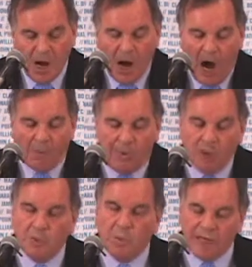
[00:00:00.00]
Our
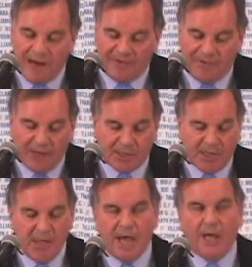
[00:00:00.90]
bills would not affect
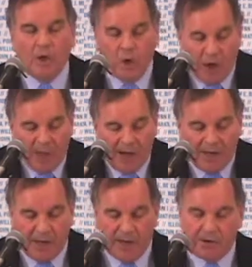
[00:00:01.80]
any
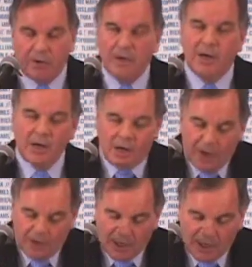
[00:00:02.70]
law-abiding hunter,
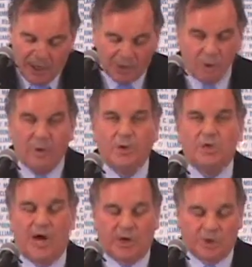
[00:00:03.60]
gun collector, or
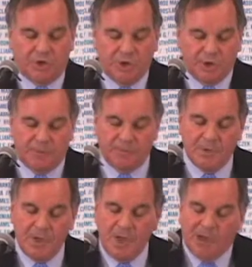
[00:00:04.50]
target shooter.
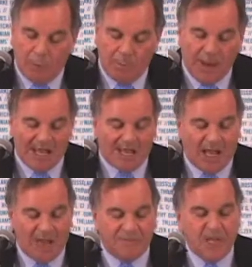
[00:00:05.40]
They would make
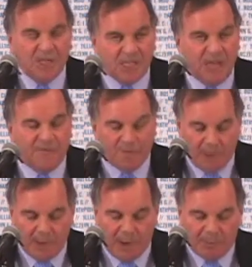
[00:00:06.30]
life safer
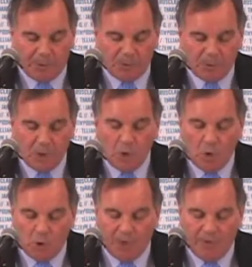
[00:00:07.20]
for people
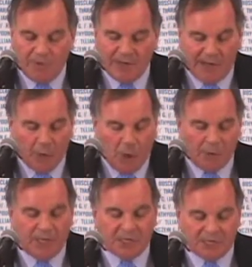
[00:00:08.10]
who live not
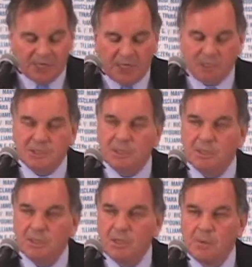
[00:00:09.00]
only in the cities,
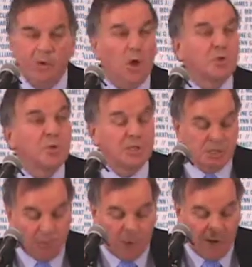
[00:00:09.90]
but also in the
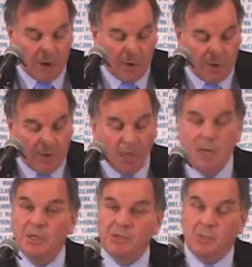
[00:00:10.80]
suburban area
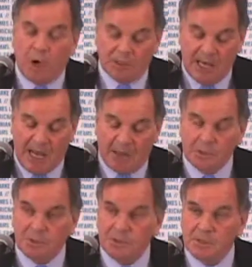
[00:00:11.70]
and small
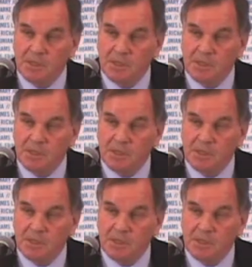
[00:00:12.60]
towns